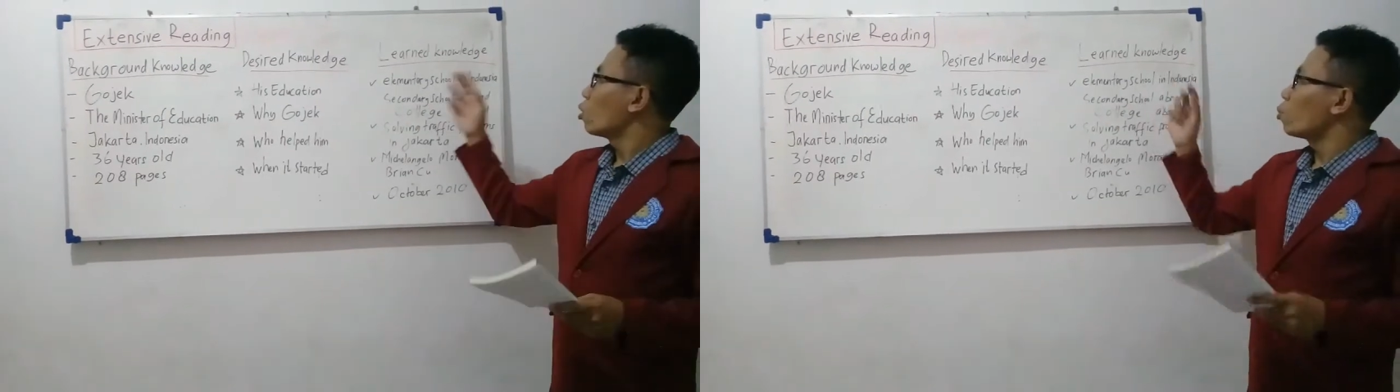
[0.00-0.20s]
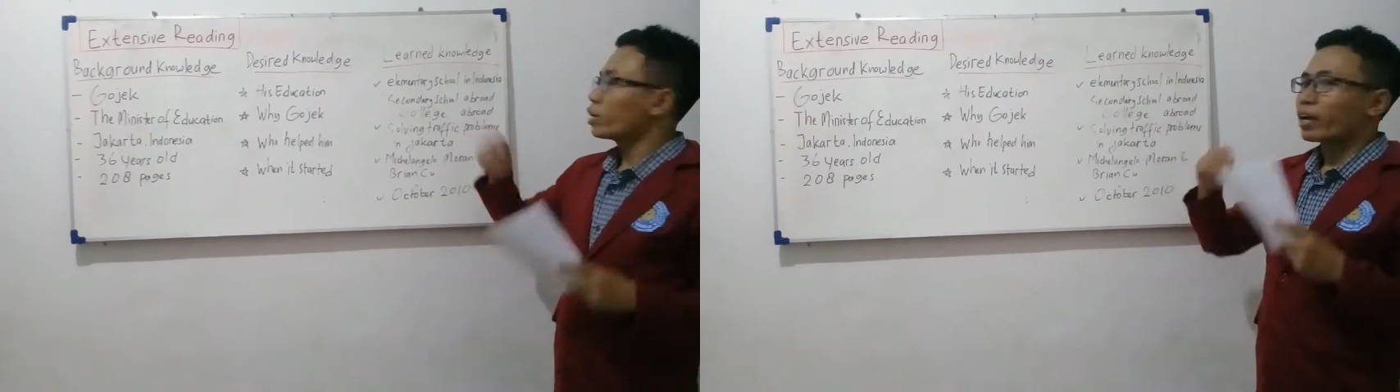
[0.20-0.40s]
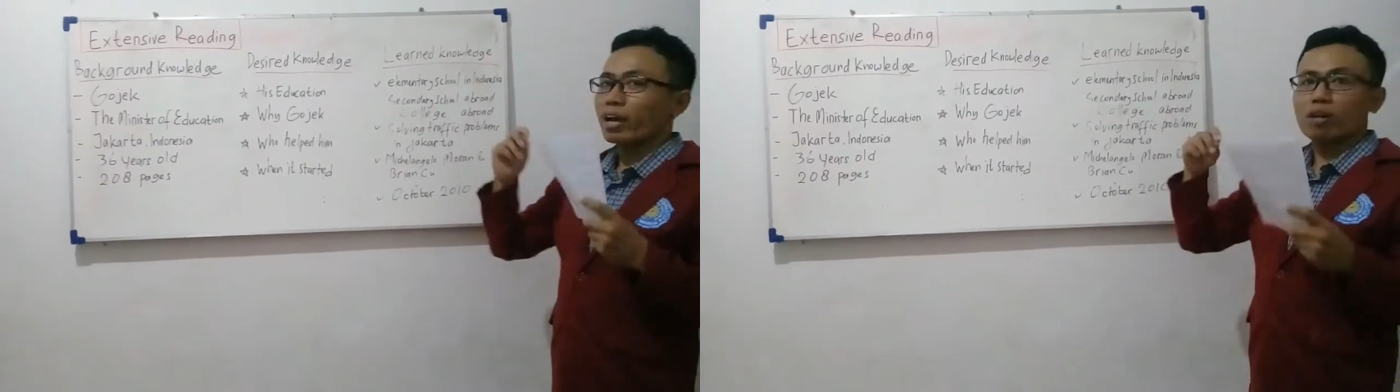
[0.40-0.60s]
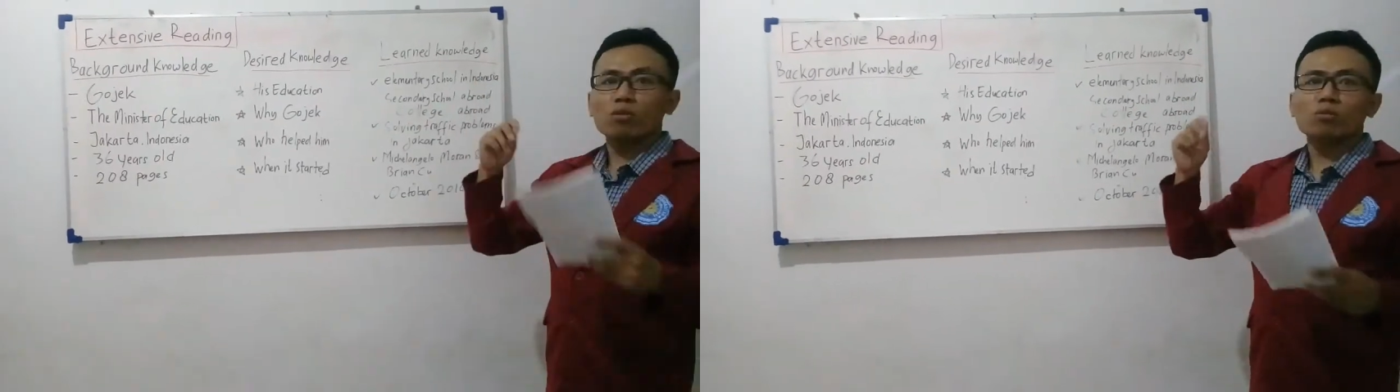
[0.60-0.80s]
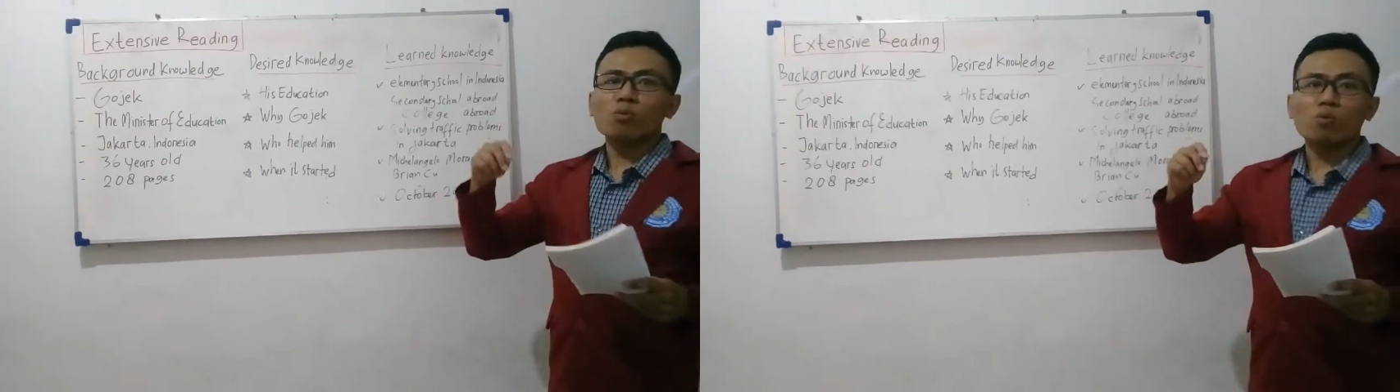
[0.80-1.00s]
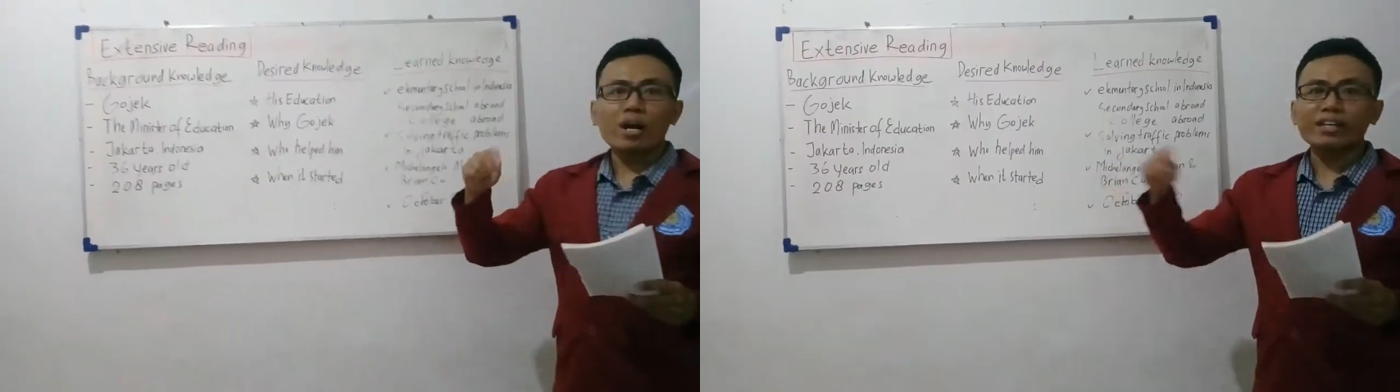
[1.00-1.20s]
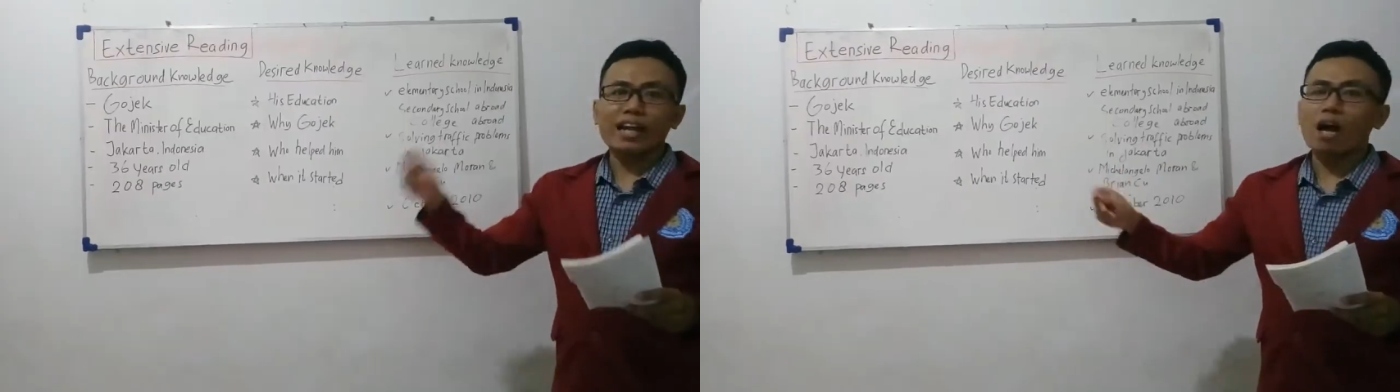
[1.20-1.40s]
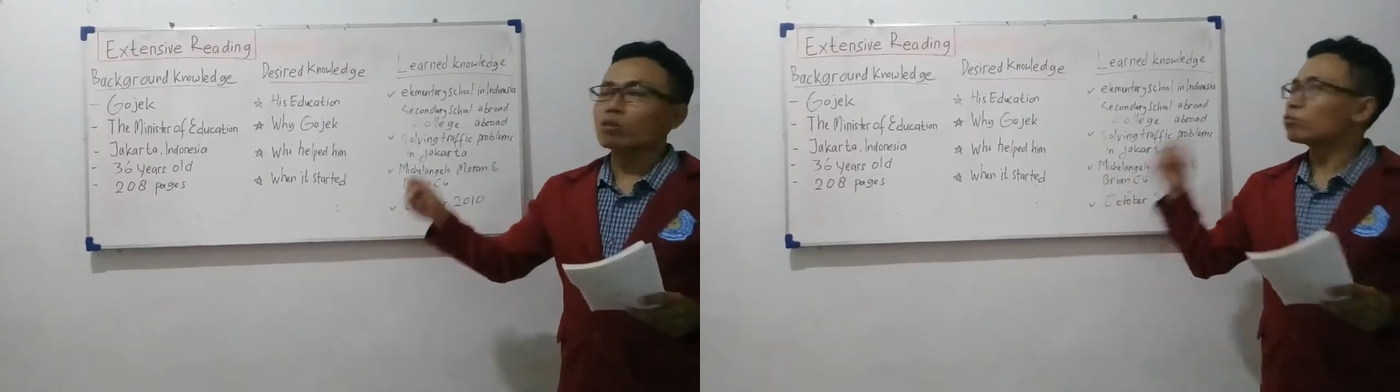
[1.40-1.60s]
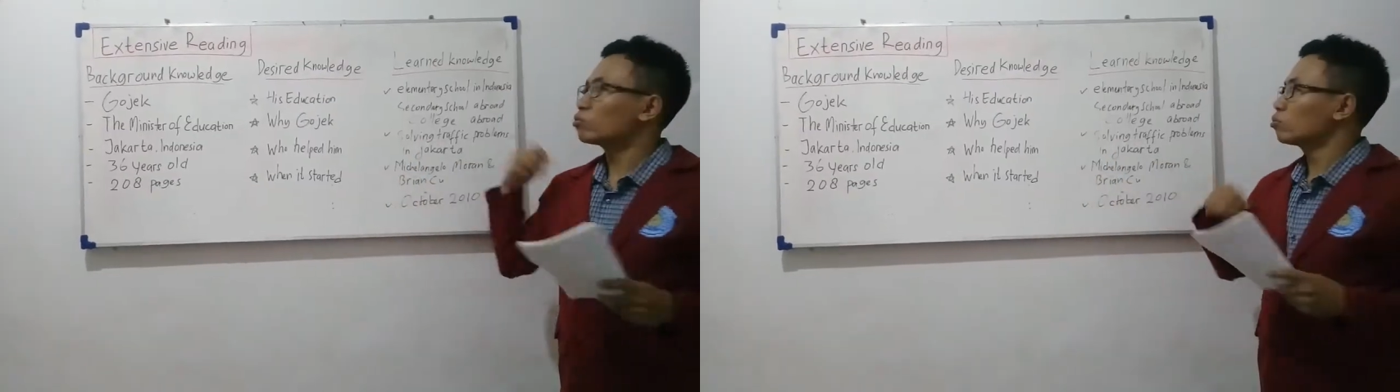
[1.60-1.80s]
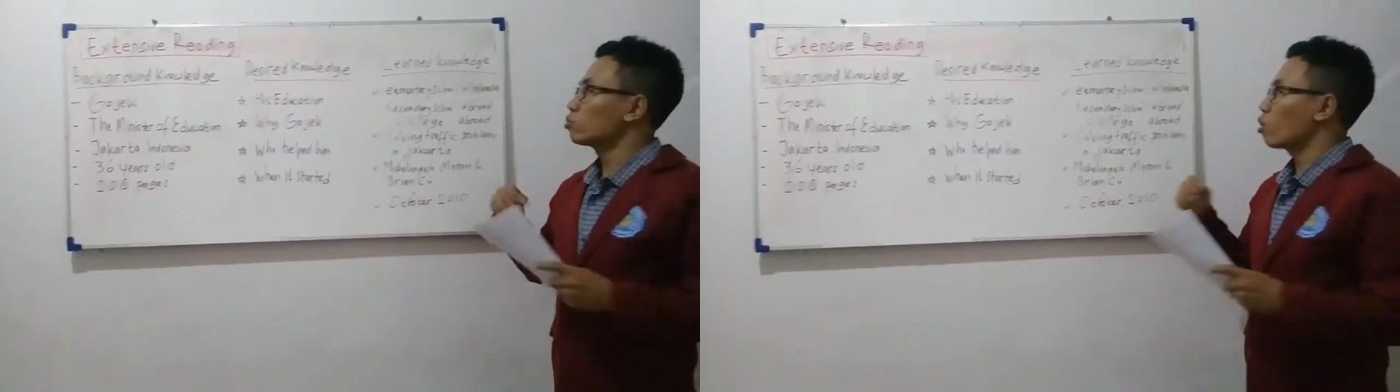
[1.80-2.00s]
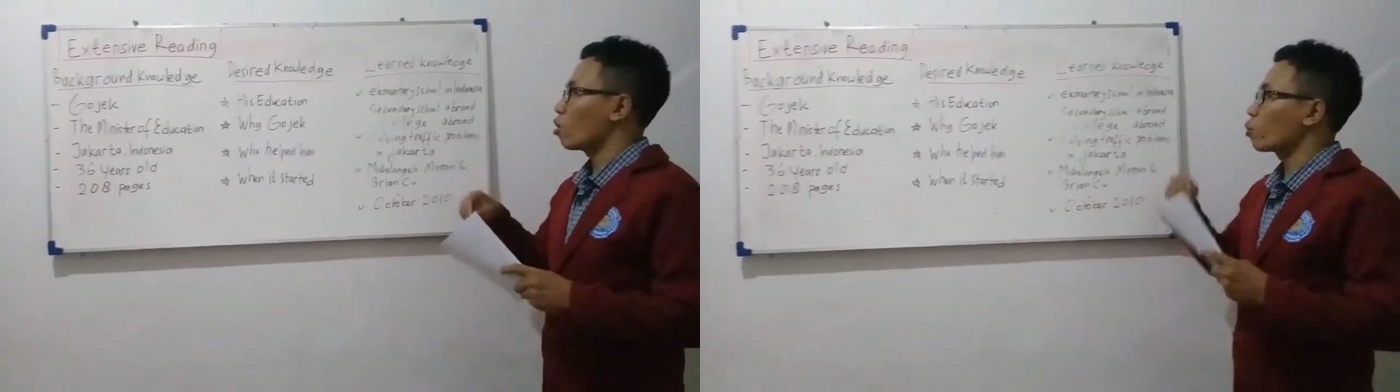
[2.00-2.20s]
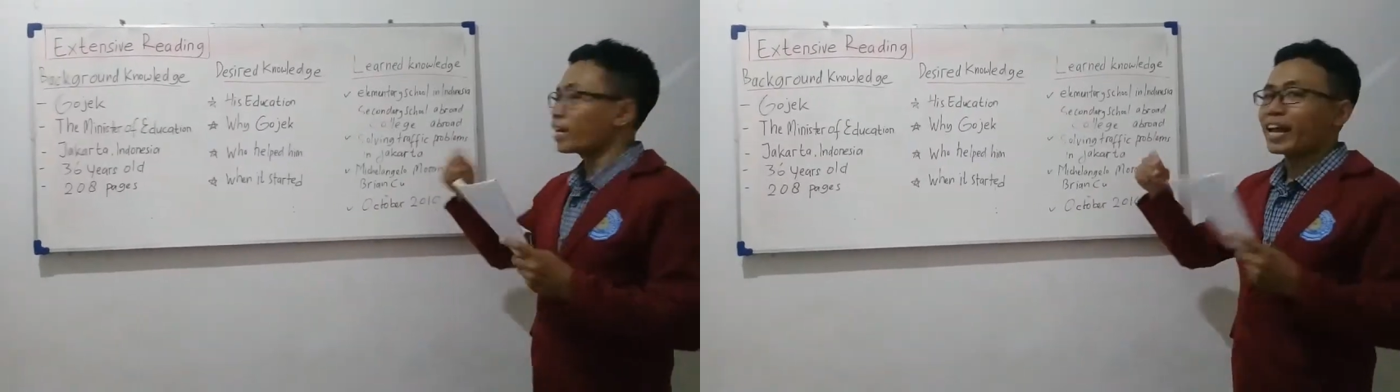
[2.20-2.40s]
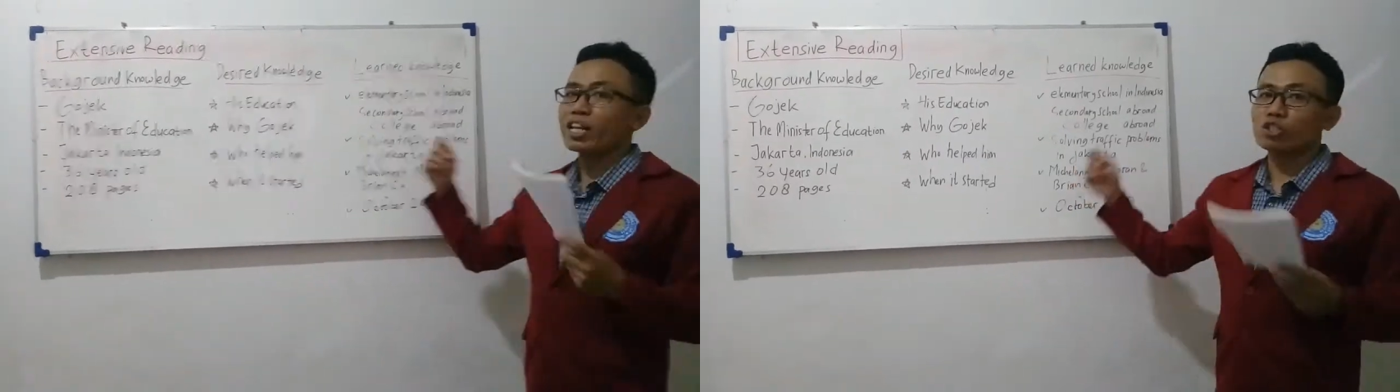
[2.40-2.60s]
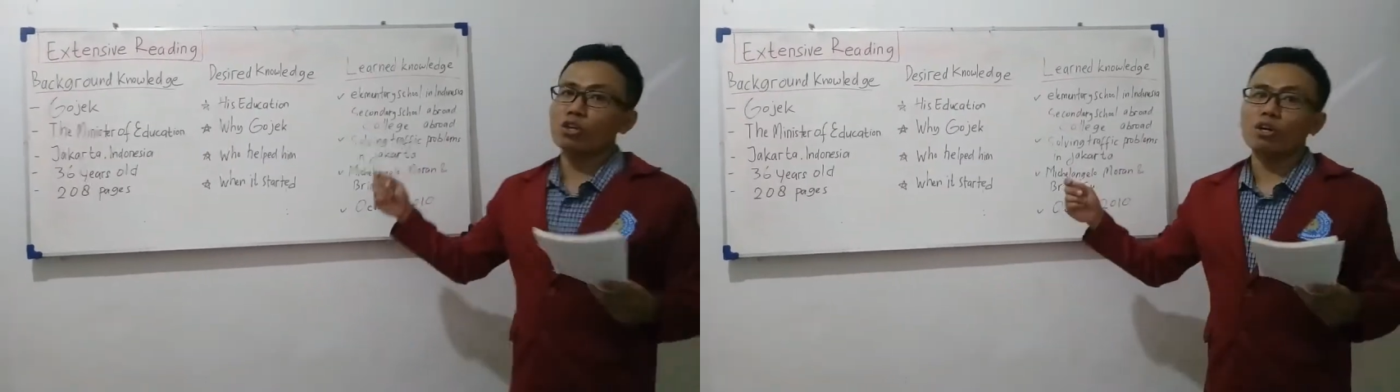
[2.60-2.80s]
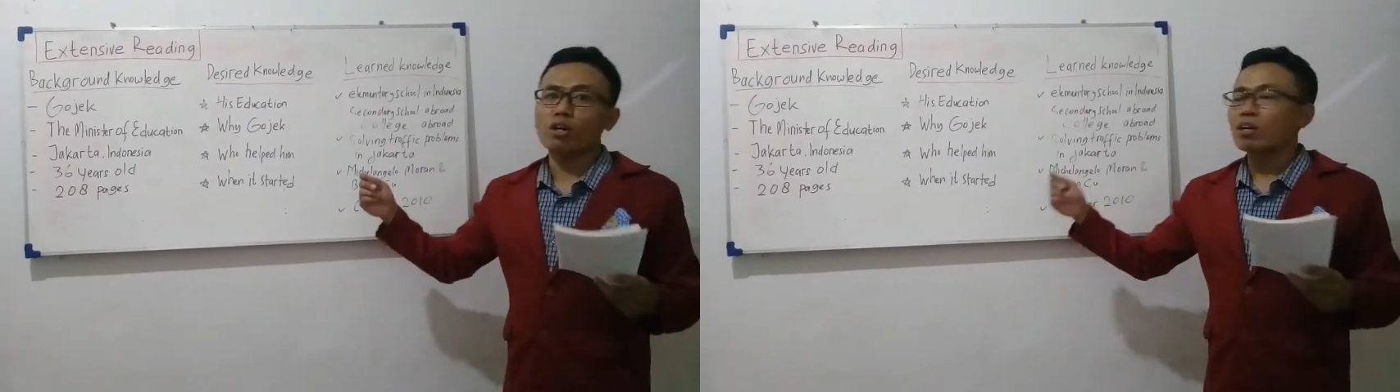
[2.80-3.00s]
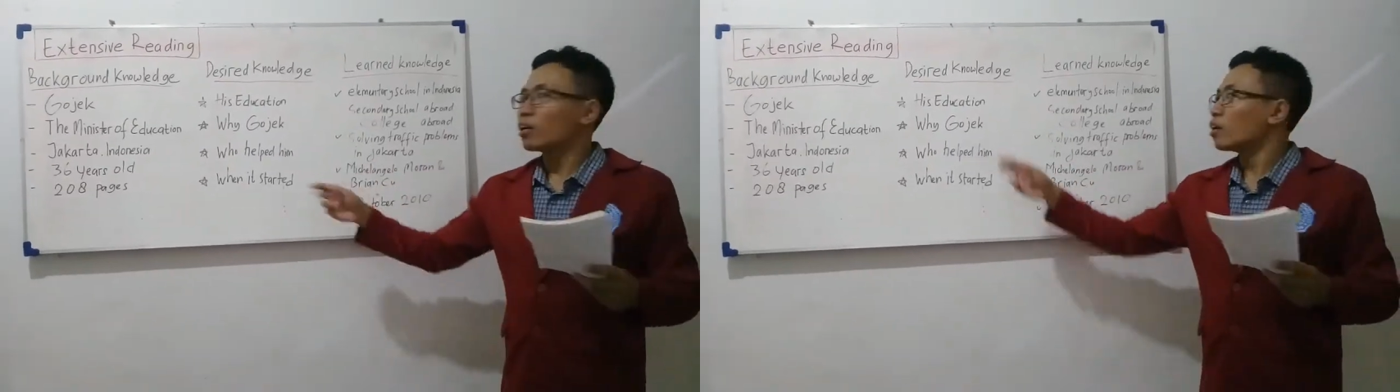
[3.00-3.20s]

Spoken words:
we can write down or we can answer